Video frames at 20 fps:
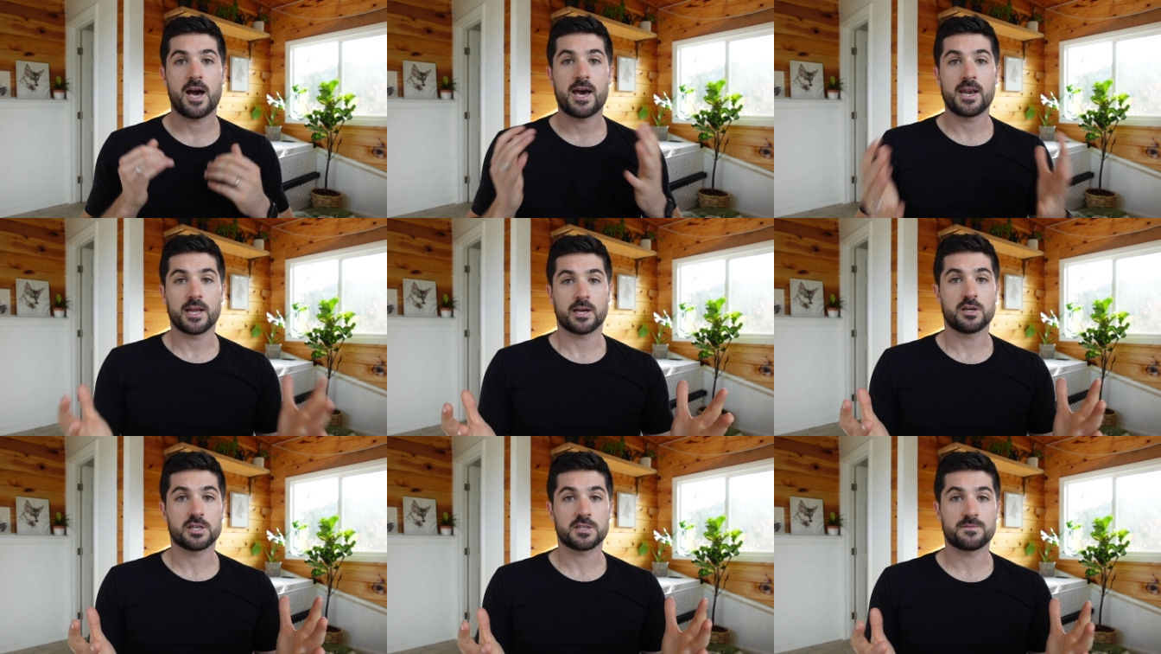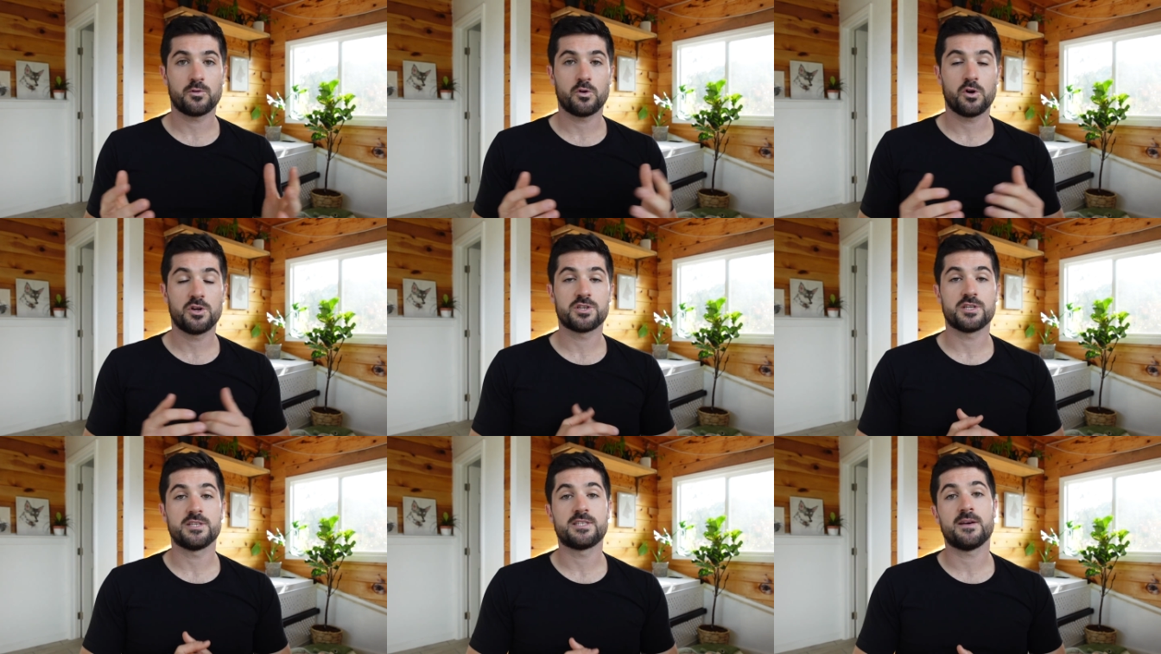and it costs
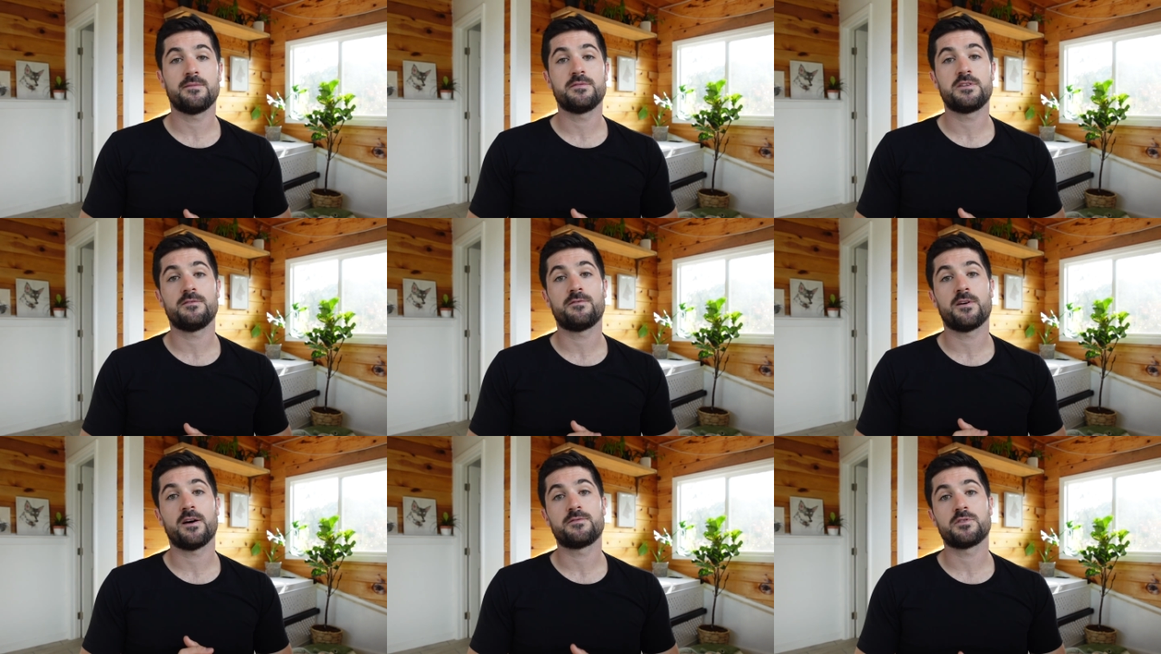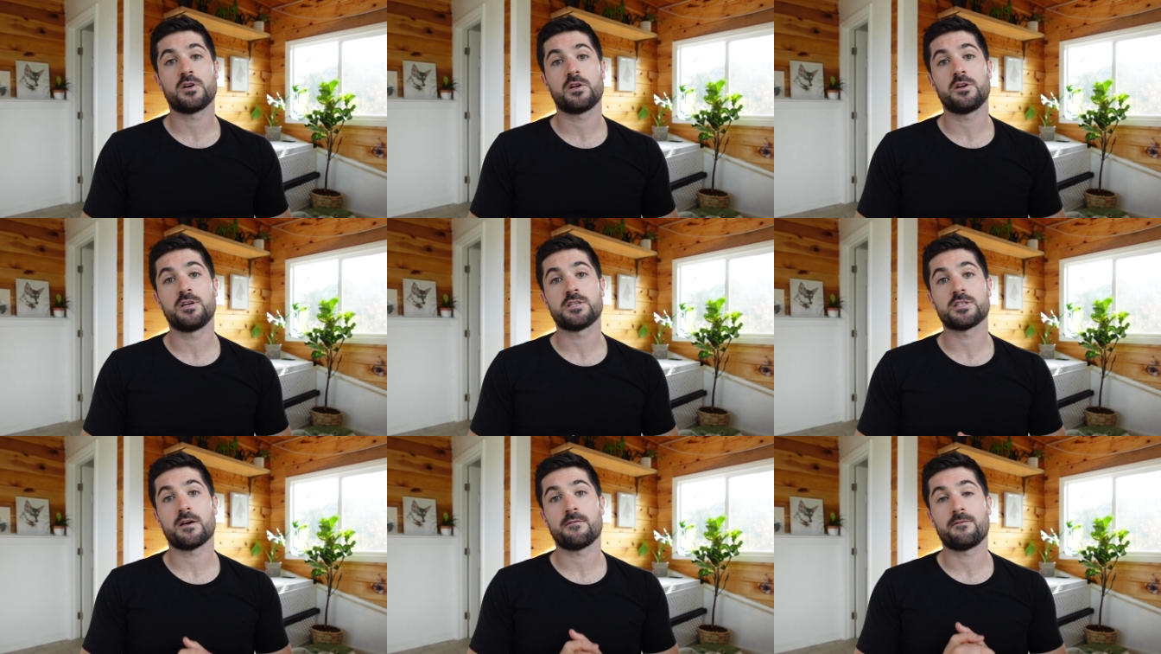
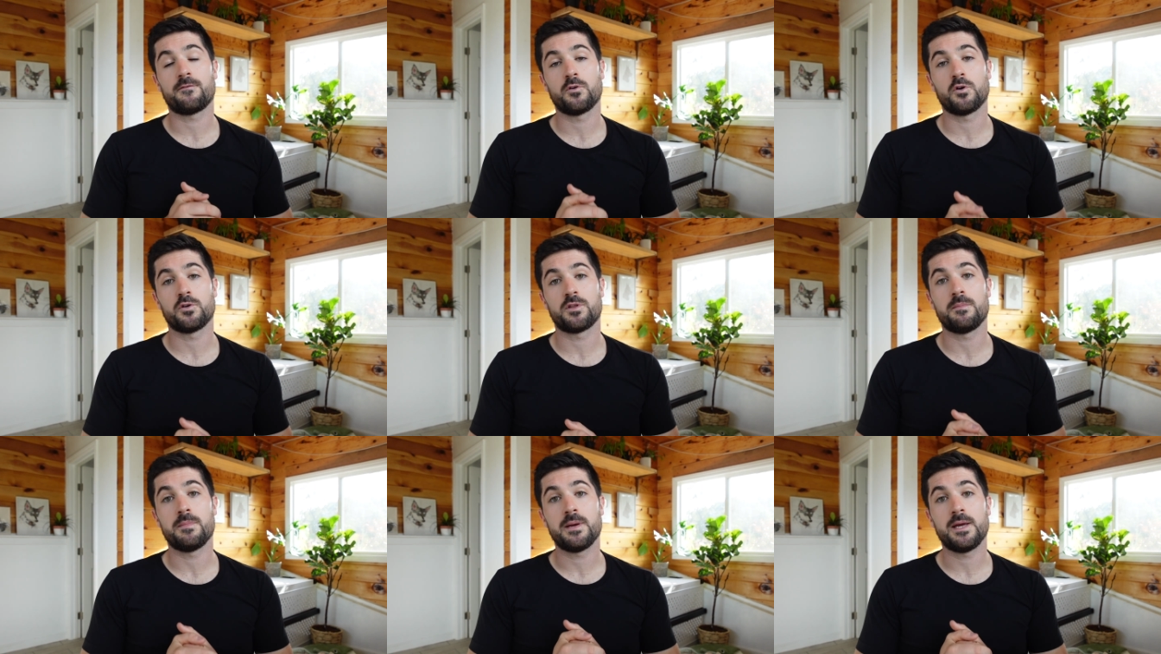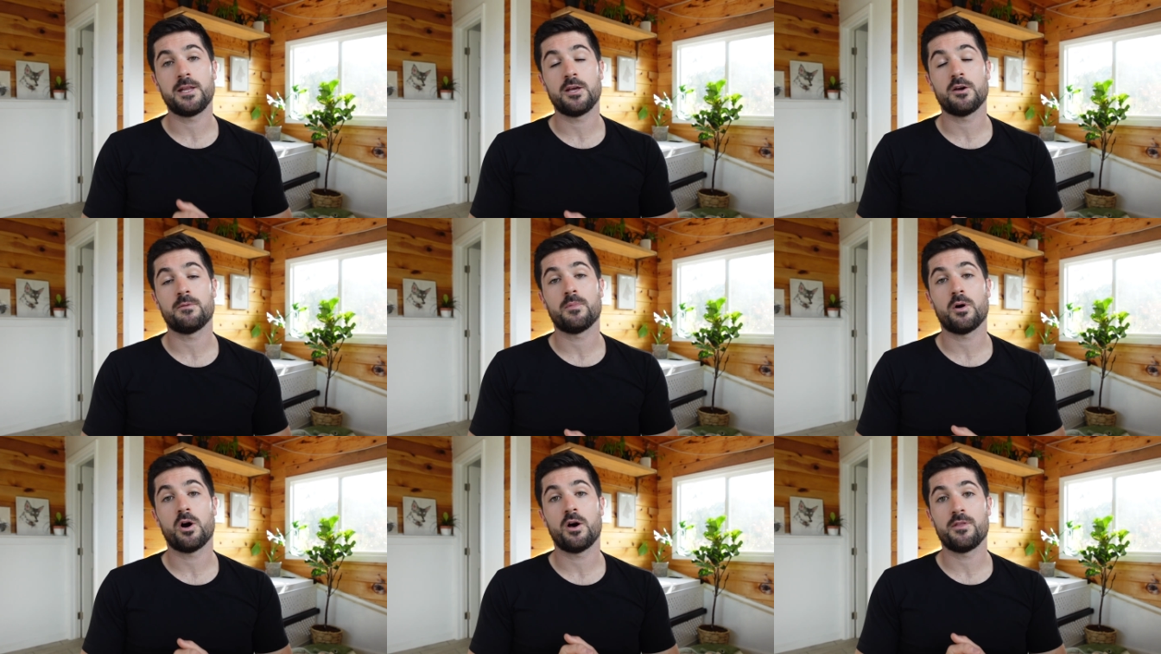$475 for the
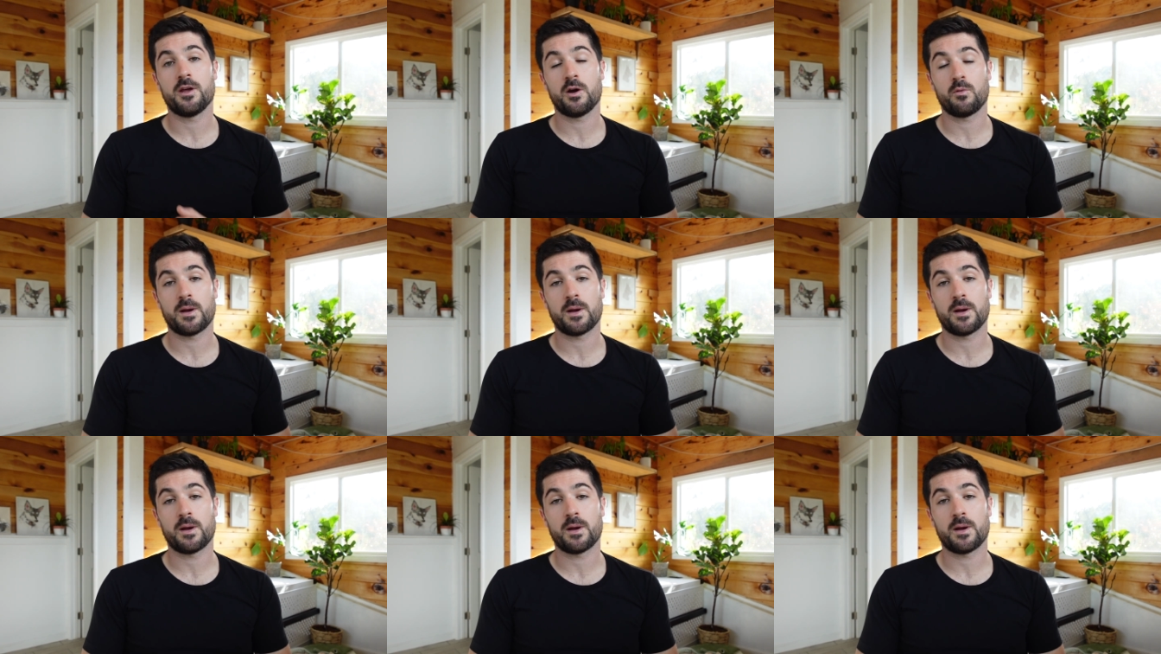medium on their